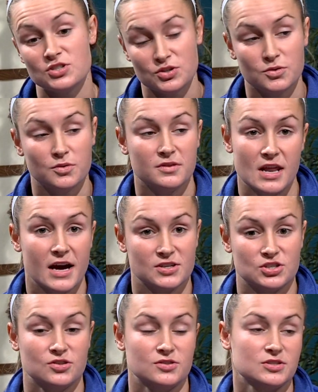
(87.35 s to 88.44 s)
to
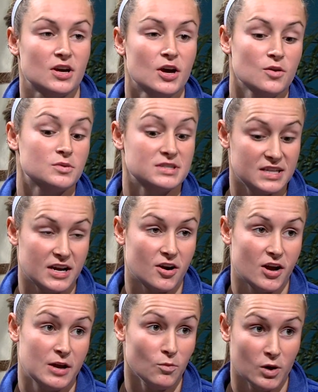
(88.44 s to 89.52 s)
nationals was there
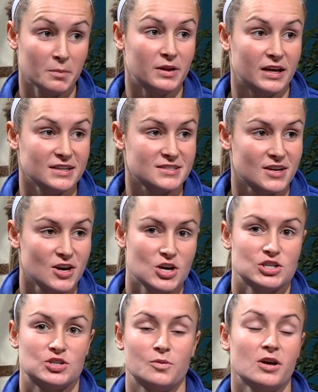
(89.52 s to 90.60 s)
in one place.
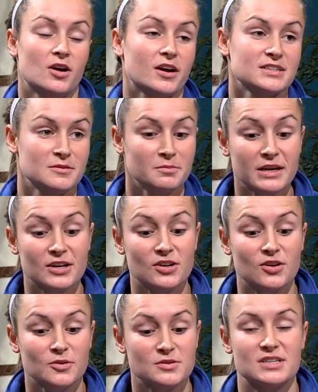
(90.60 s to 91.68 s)
So we all got to mingle.
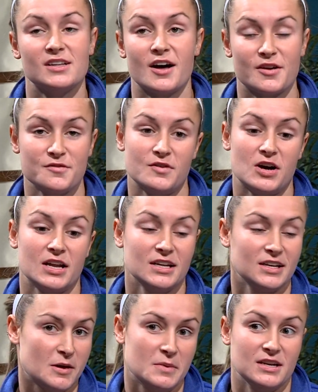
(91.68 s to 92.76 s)
It was a lot of fun,
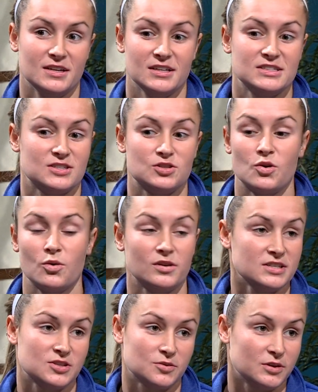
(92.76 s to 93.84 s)
and I mean, it's a totally
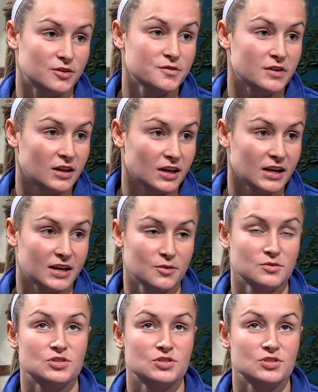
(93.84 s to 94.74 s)
surreal feeling. It was